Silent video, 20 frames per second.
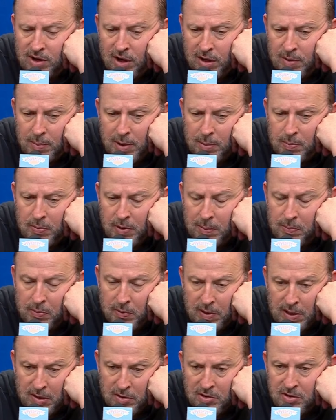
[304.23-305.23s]
talk about
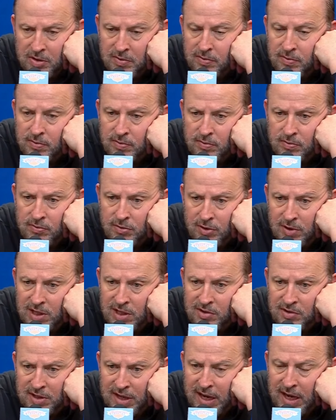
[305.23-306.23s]
preparation for
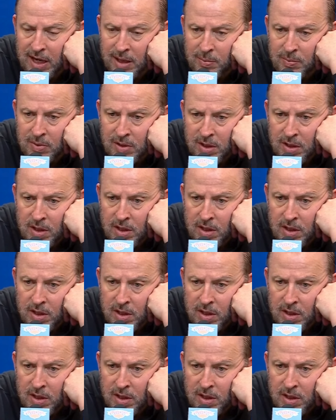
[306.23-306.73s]
each game,